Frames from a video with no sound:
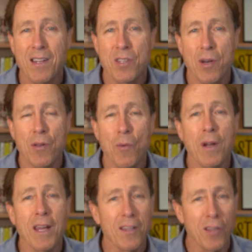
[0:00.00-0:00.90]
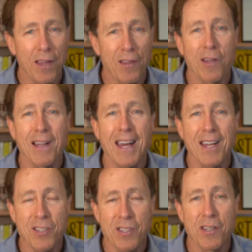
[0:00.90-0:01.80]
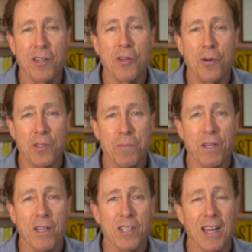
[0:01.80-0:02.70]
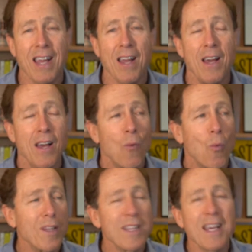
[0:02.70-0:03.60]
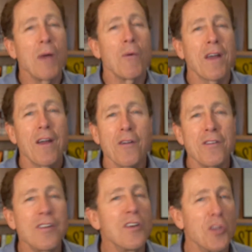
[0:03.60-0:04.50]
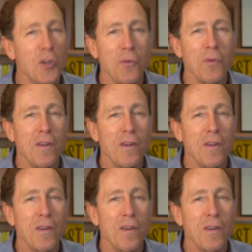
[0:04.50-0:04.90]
So you want to get the latest and the newest, because one thing I will guarantee you,